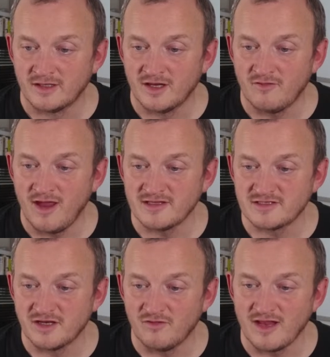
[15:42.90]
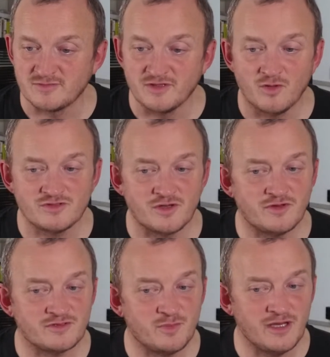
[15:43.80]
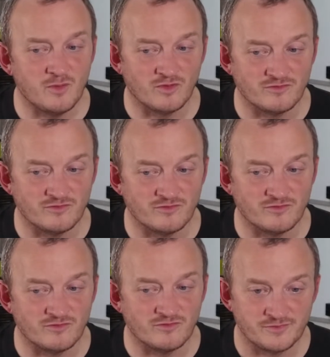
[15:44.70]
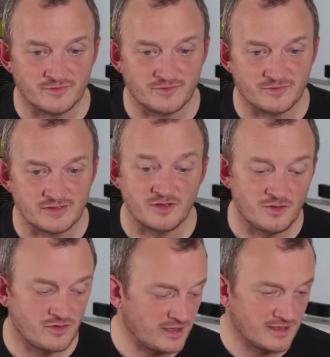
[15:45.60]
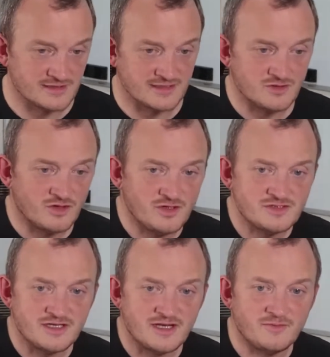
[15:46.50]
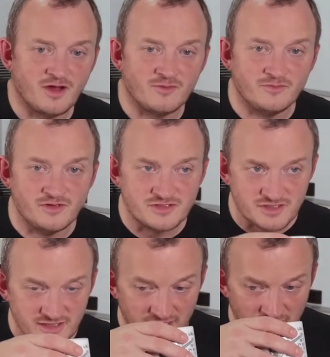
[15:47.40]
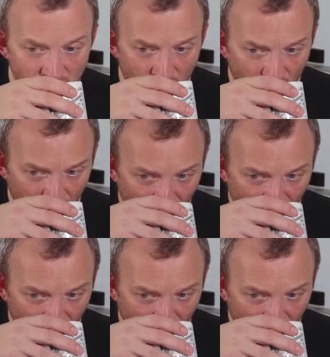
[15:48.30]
Congrats. But no one's owned up to being One from the Road. So I don't know who that is. It's not a username that I'm used to seeing.